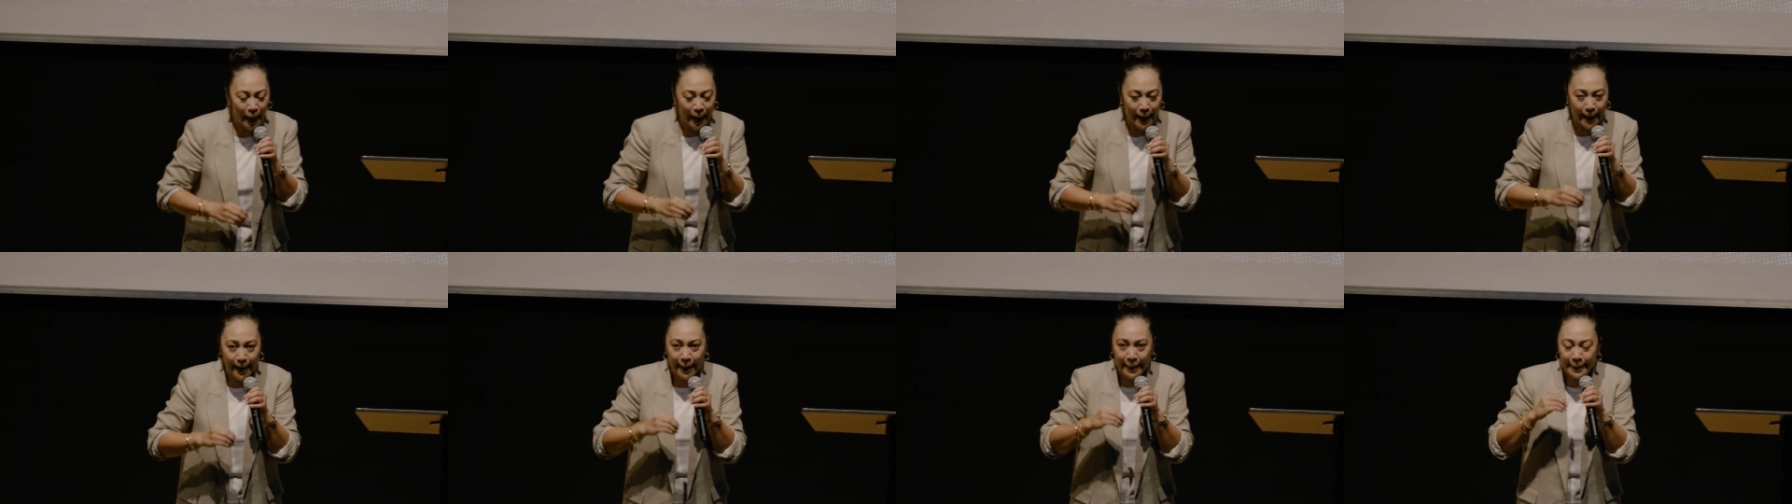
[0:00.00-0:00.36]

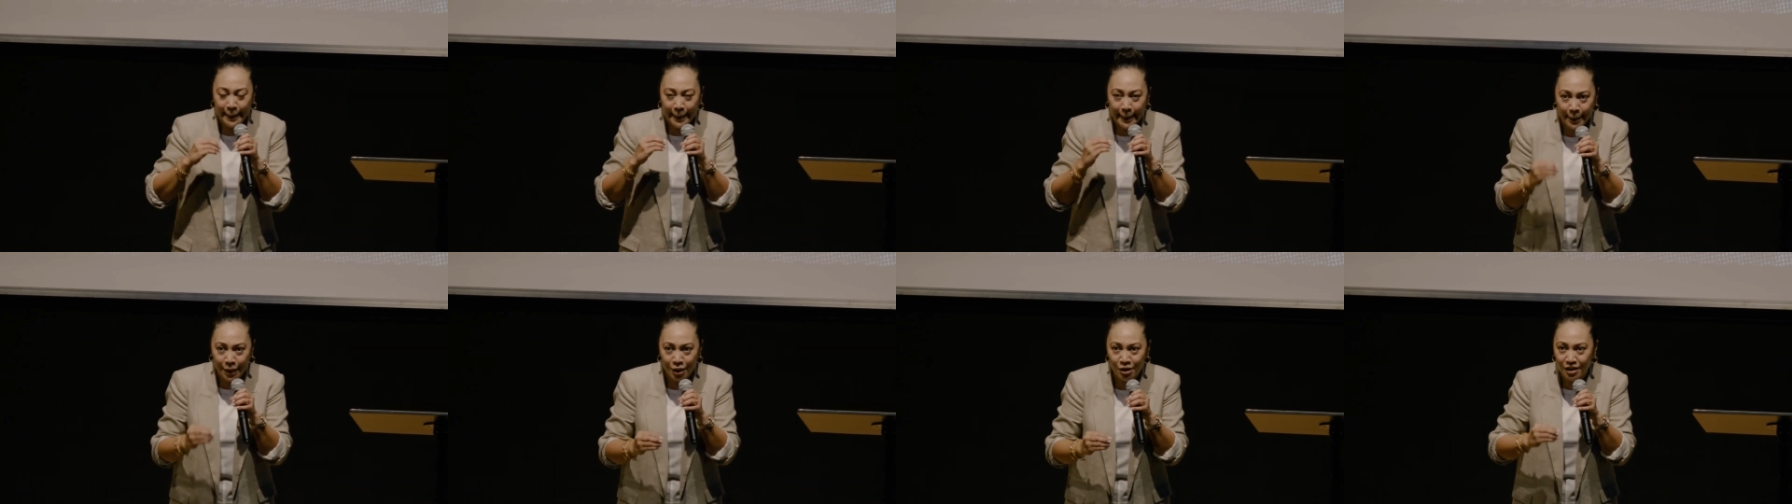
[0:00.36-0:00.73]
And I
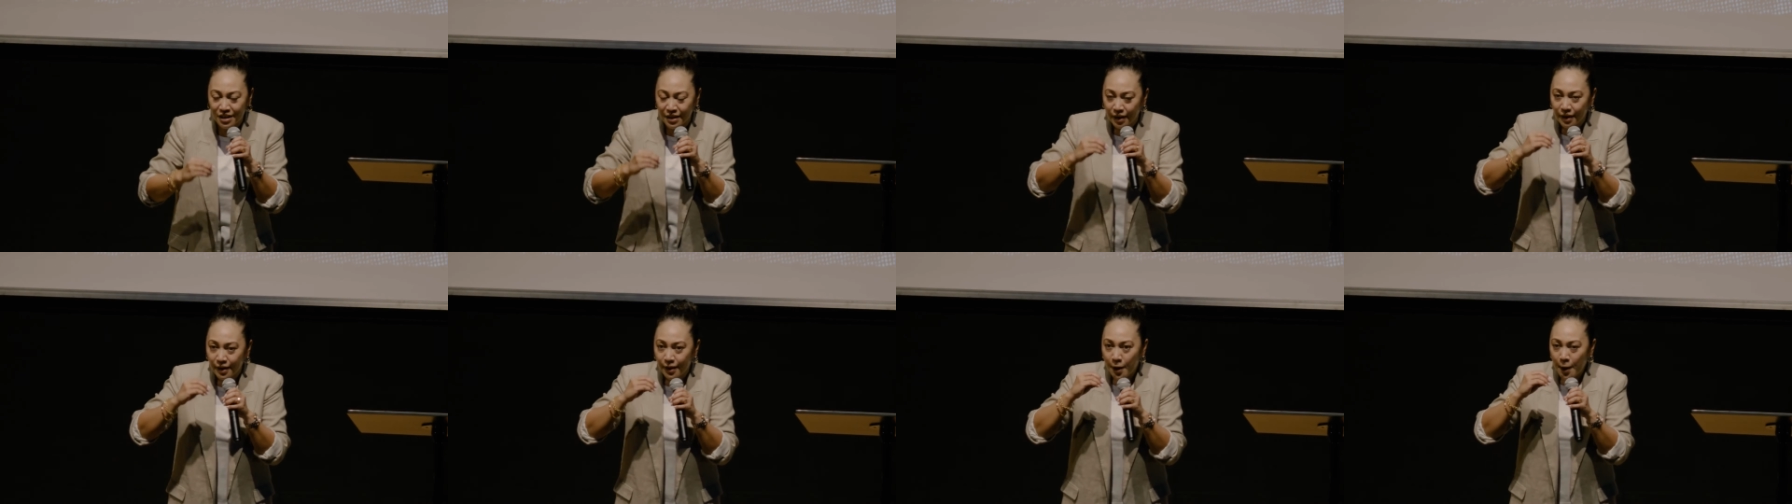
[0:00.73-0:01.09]
need you to,
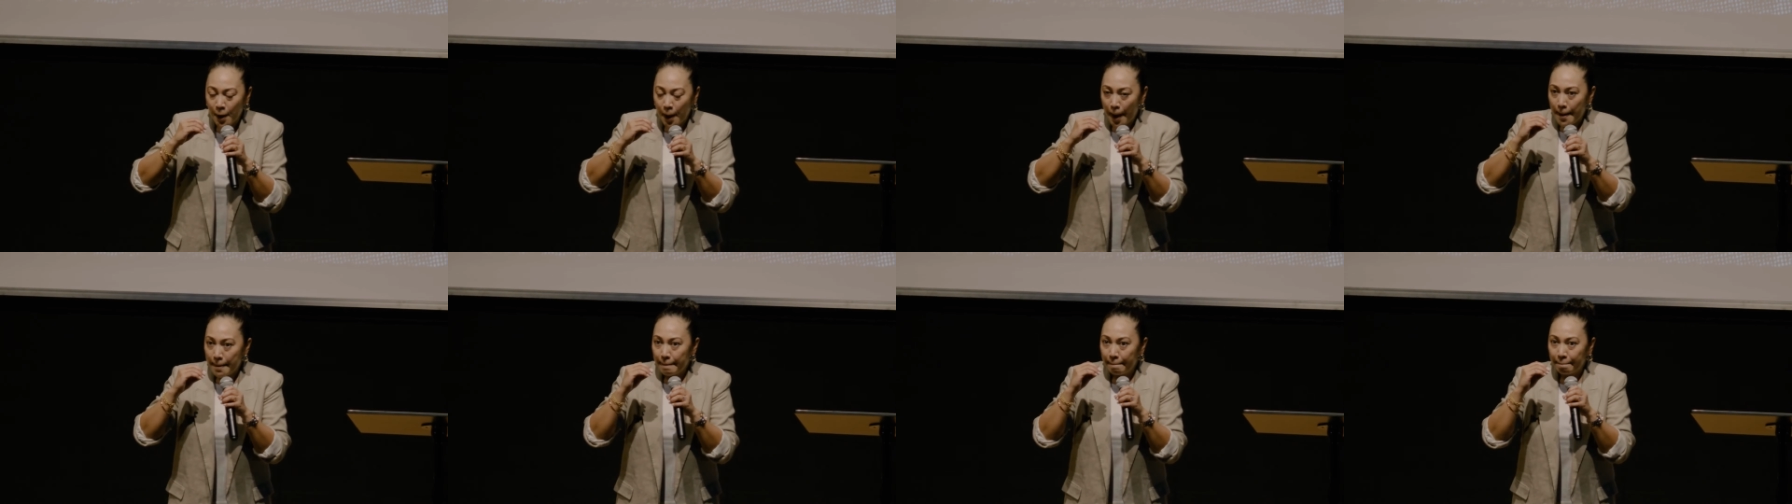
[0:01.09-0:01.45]

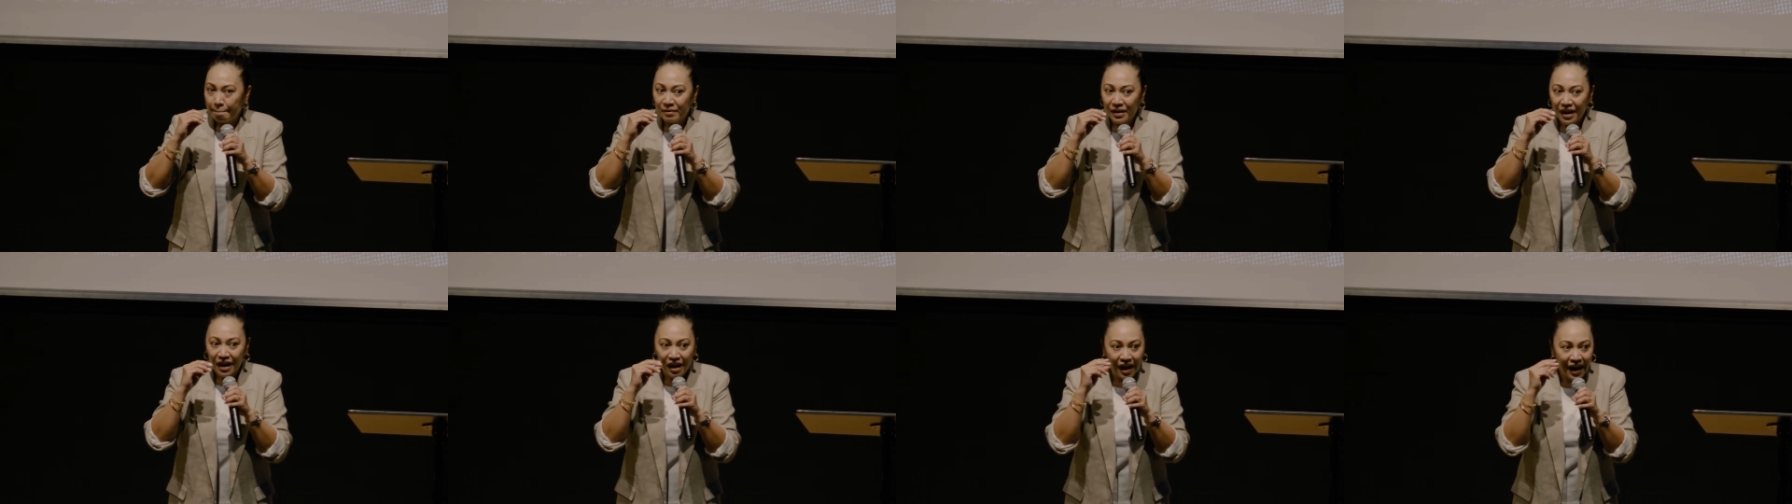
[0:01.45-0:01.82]

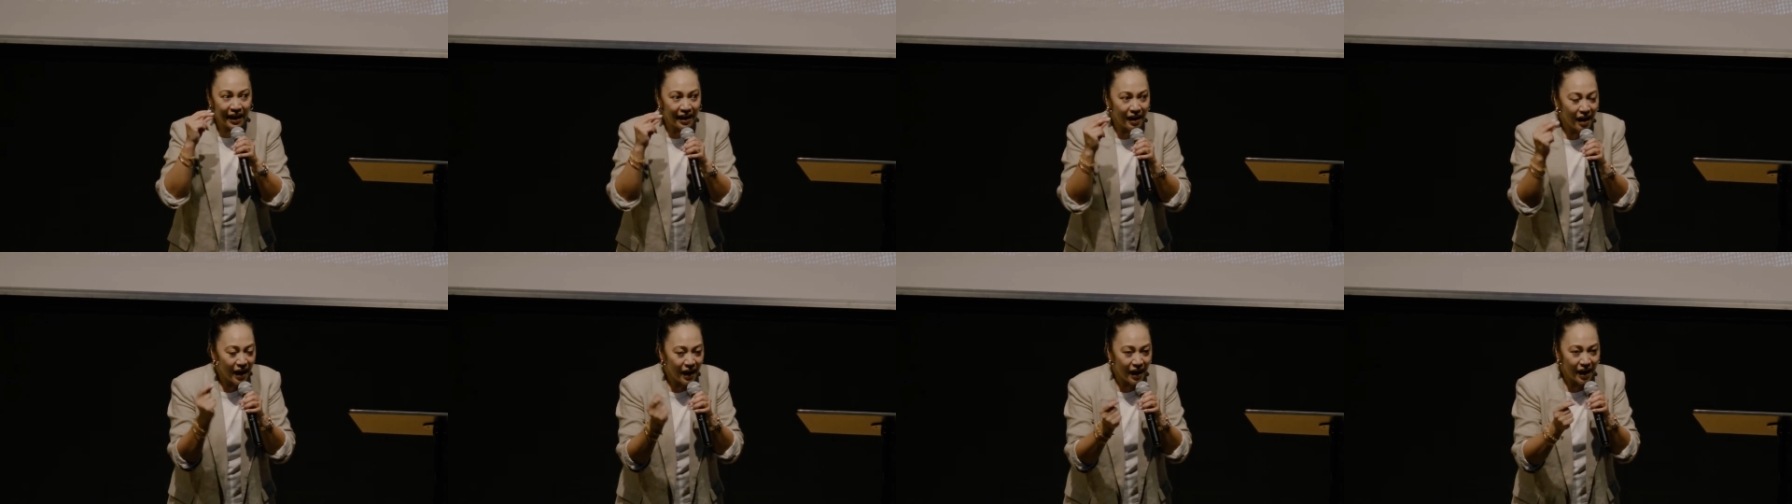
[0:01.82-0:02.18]

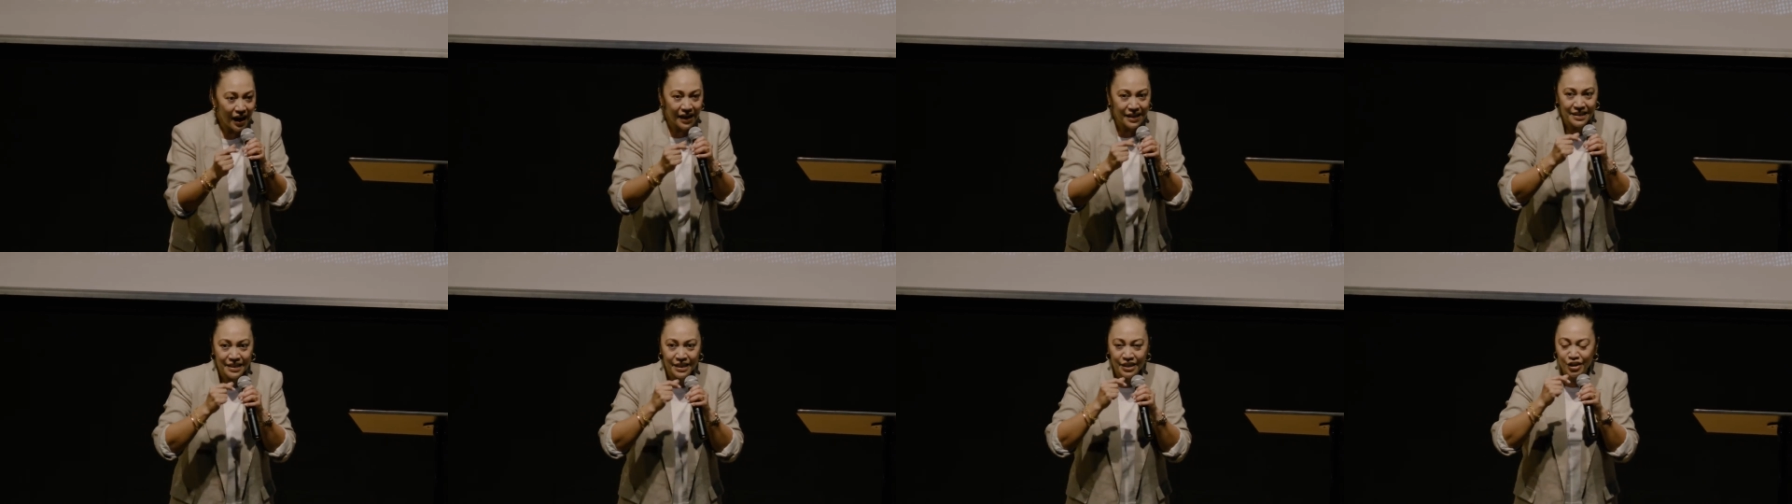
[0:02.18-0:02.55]

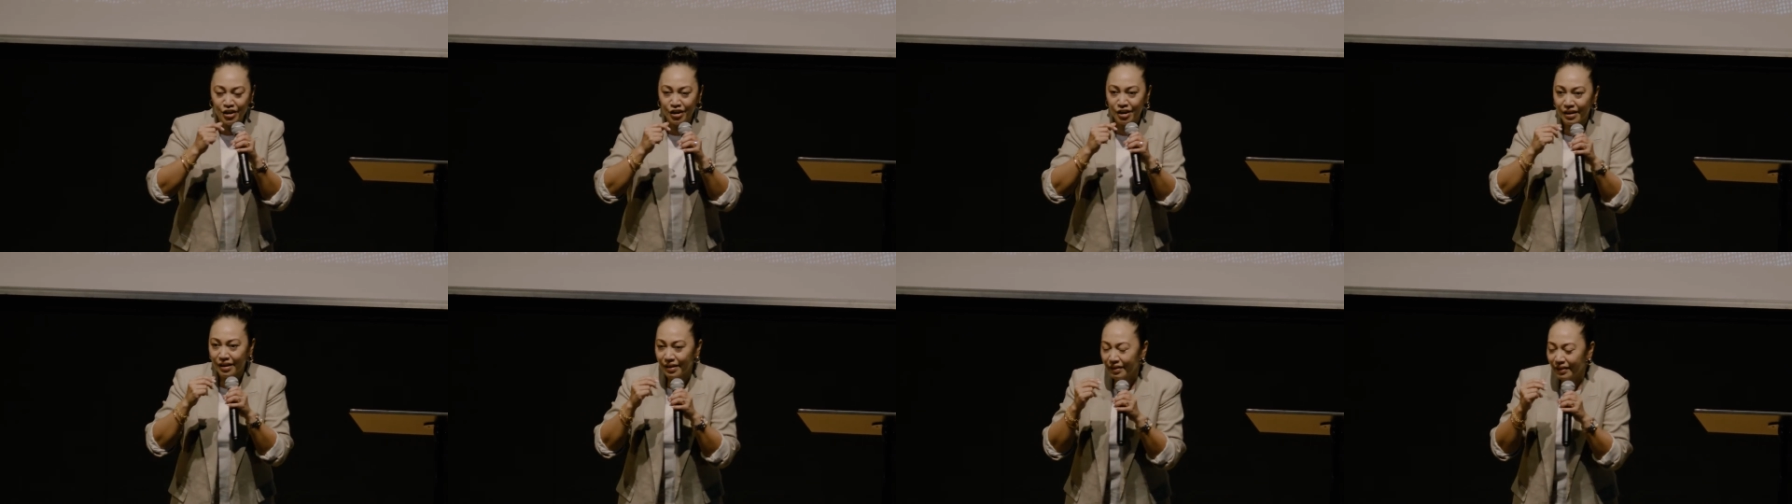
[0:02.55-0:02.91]
I need you
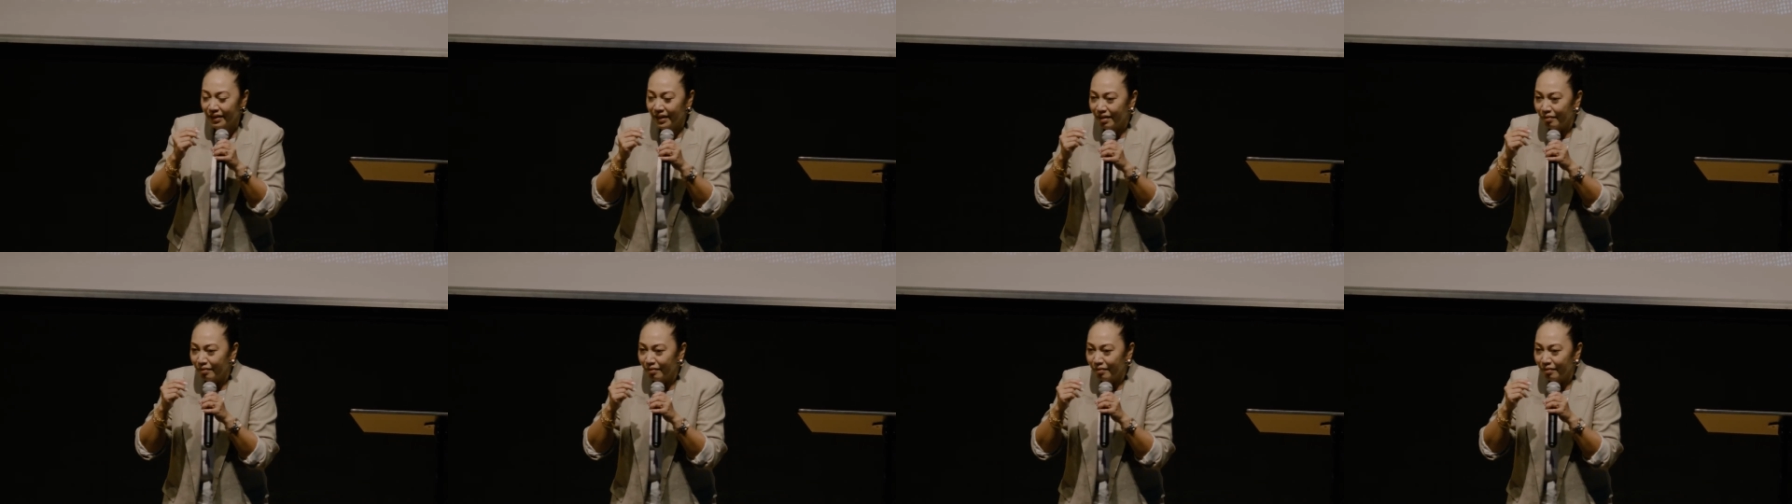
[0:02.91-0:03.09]
to